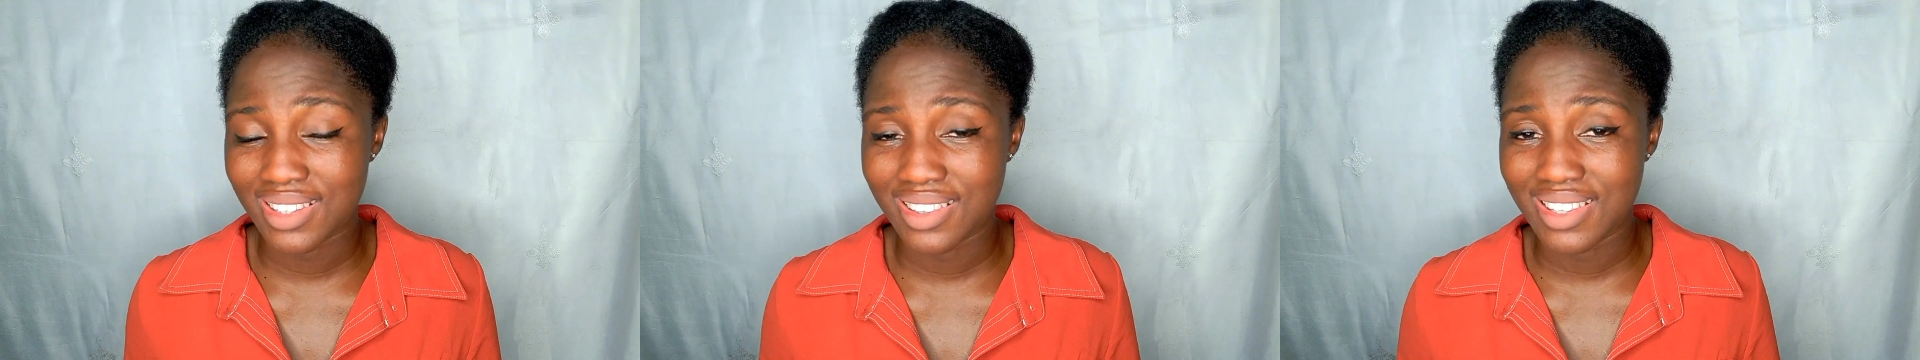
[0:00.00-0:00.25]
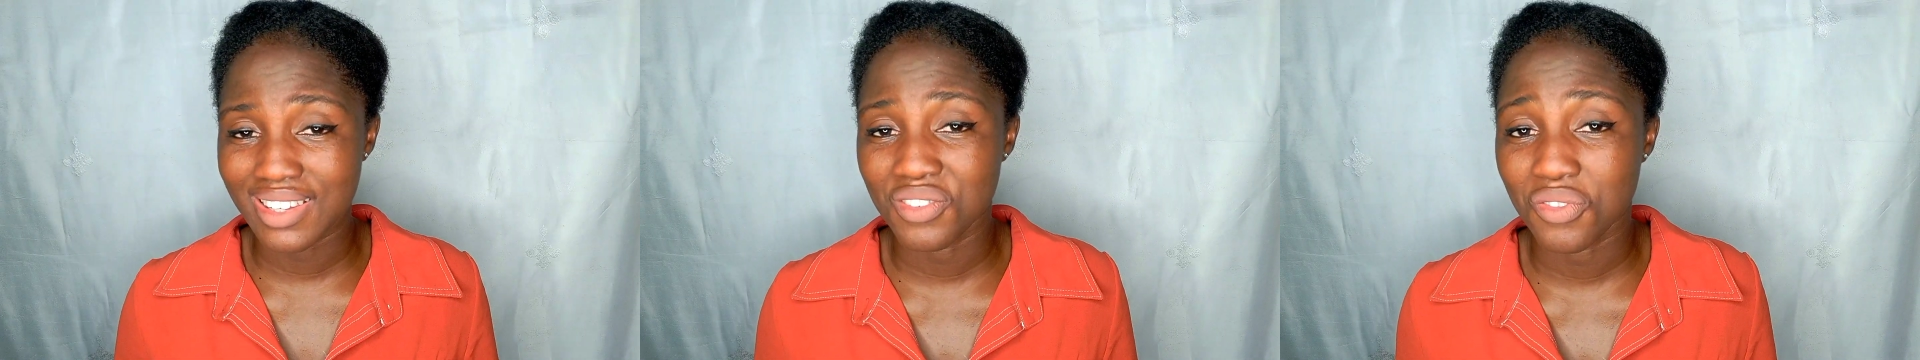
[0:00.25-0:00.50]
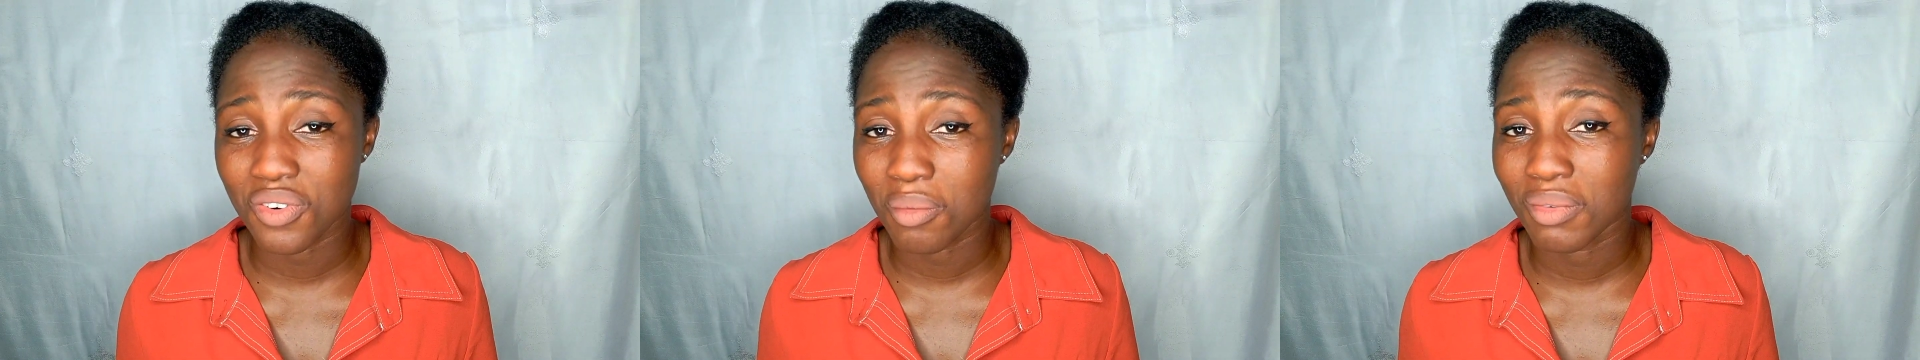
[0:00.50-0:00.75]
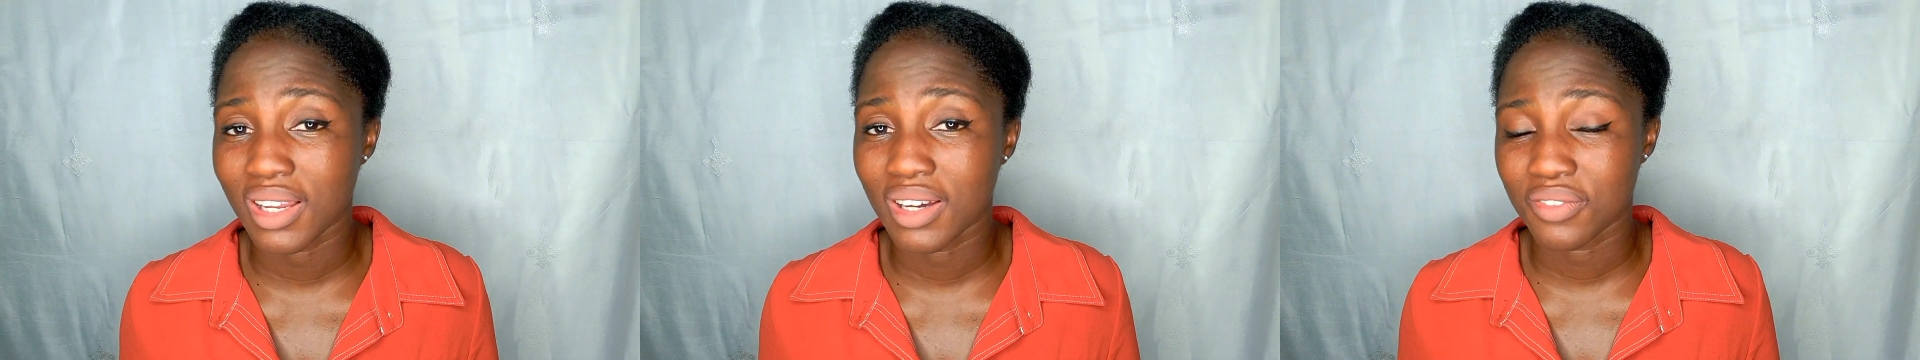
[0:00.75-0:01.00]
the
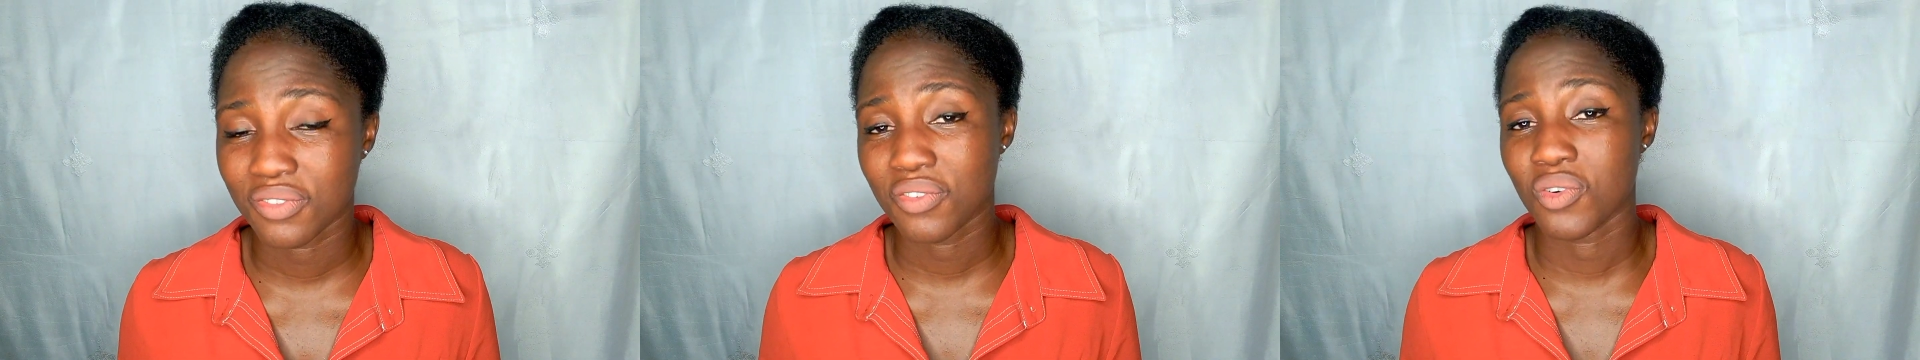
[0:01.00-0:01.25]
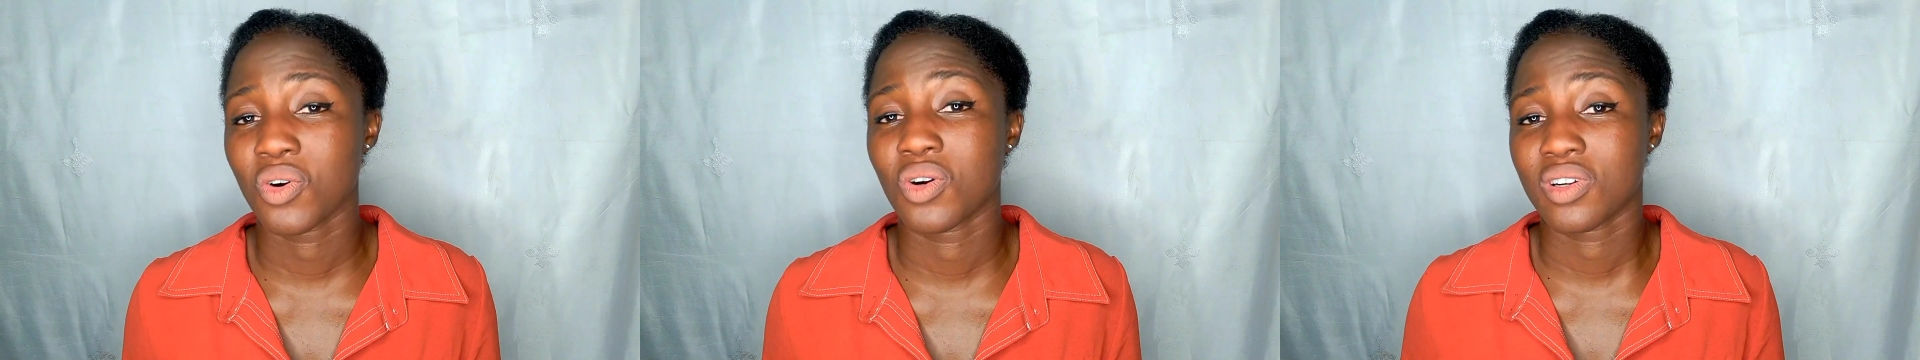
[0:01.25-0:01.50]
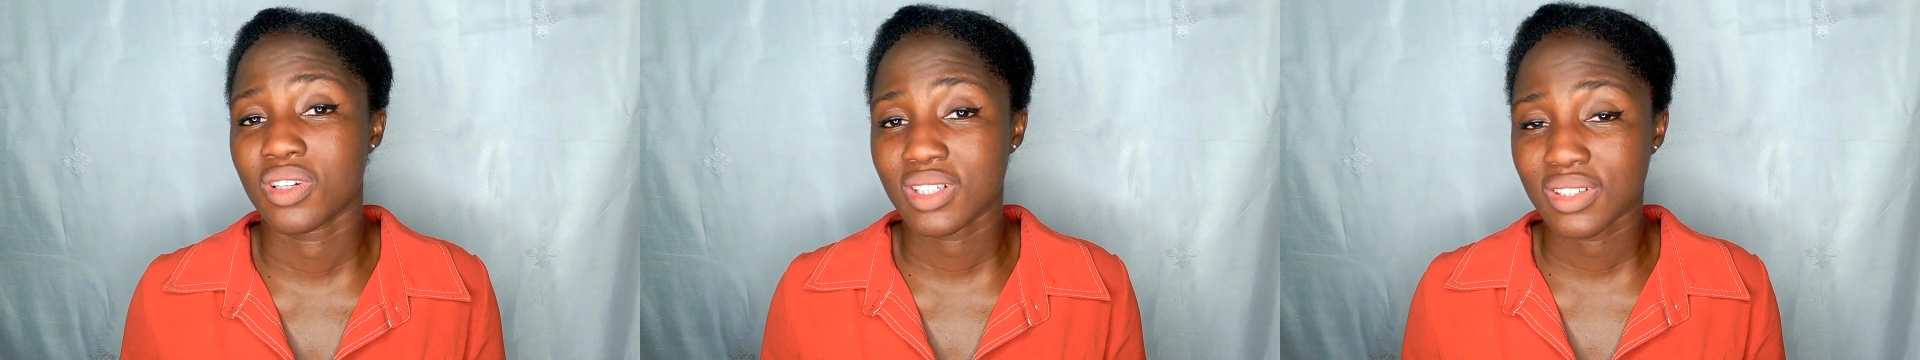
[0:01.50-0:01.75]
formula for